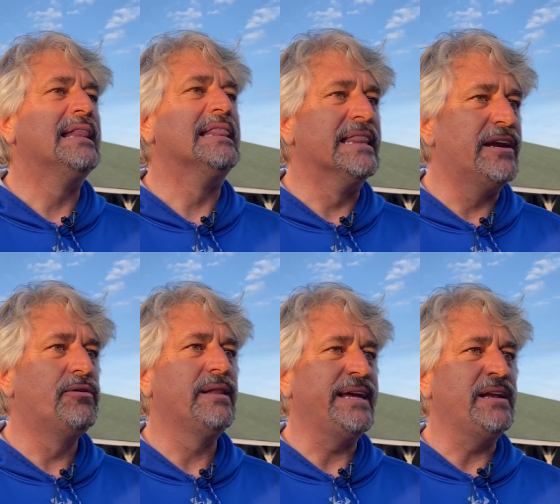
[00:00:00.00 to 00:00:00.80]

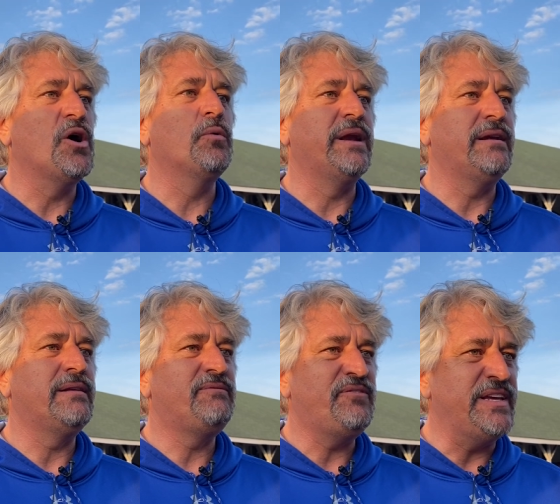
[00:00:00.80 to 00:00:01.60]
literally know what it
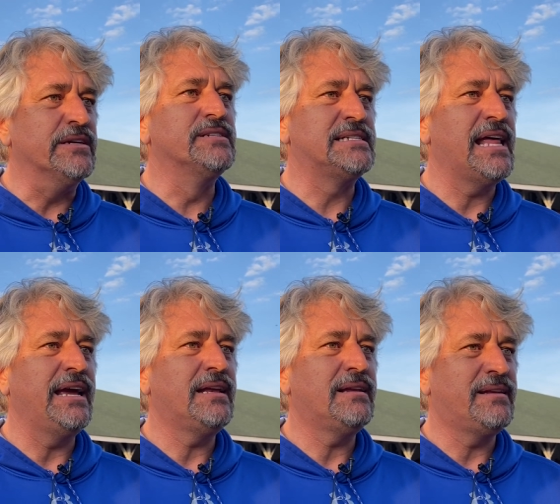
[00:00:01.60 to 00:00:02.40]
feels
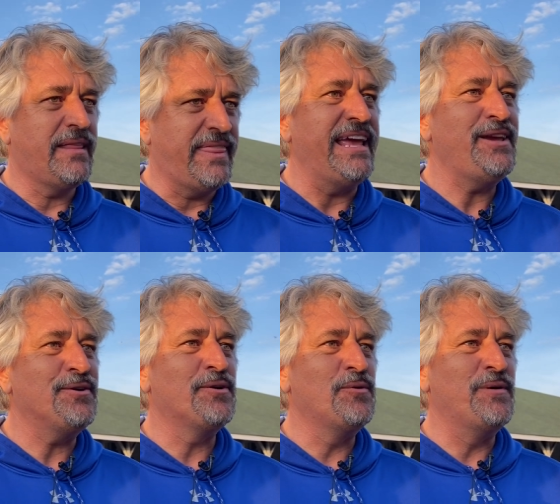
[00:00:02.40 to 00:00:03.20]
like to think
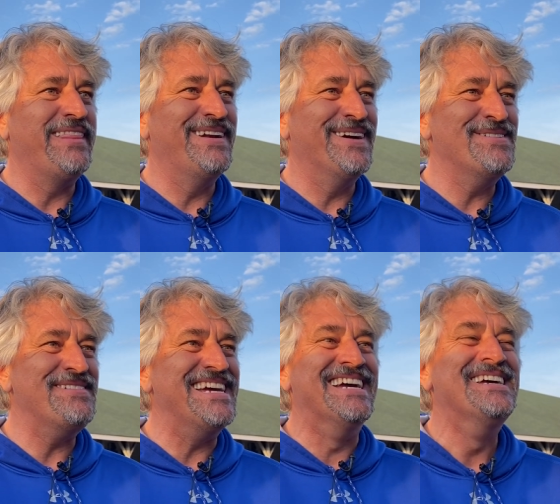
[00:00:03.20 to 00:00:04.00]
you're going to win the
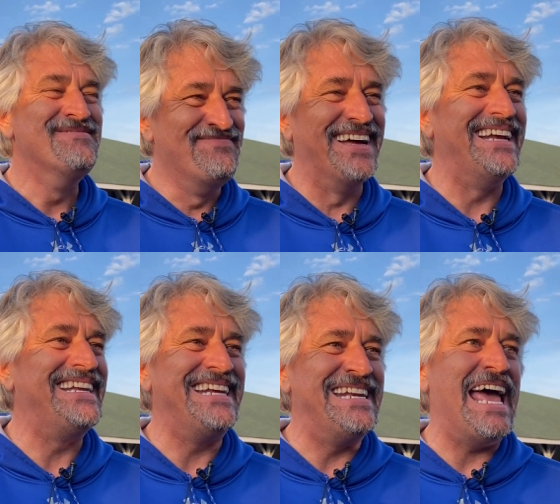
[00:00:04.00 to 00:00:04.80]
Derby, but
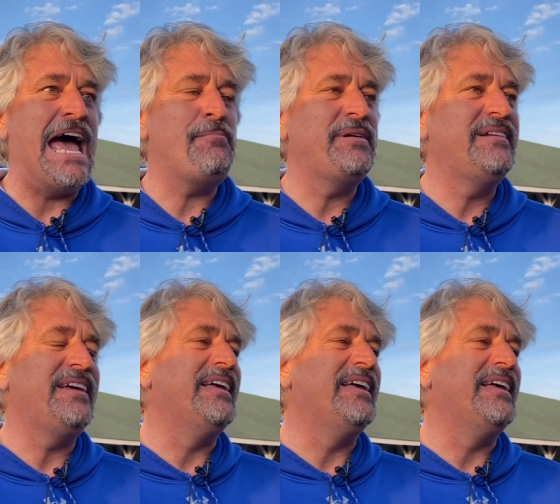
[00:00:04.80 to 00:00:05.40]
it didn't happen.